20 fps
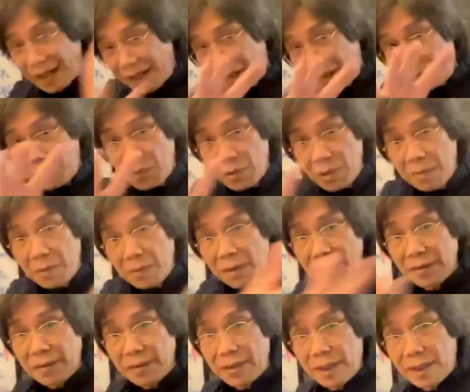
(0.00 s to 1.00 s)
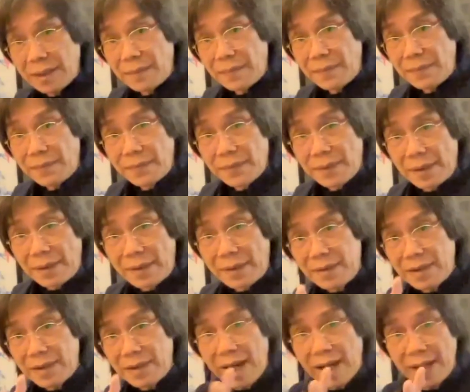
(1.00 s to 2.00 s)
I put him on this side.
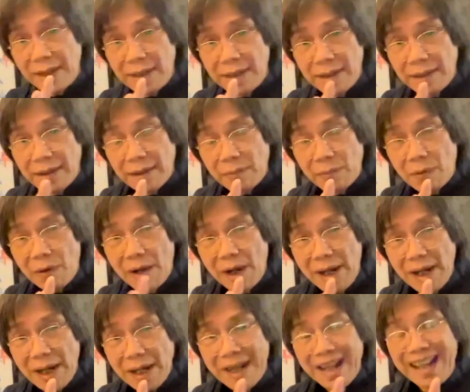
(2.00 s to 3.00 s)
This hand, why?